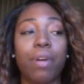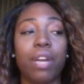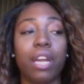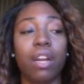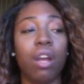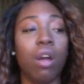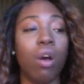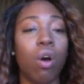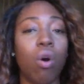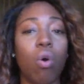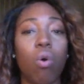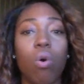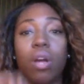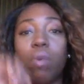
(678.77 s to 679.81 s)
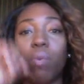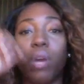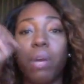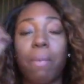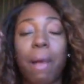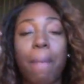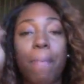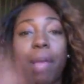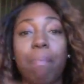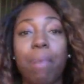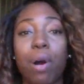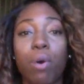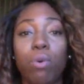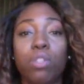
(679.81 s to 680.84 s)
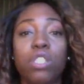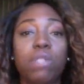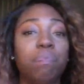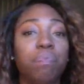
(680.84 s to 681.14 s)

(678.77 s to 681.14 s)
it on one of my bedposts,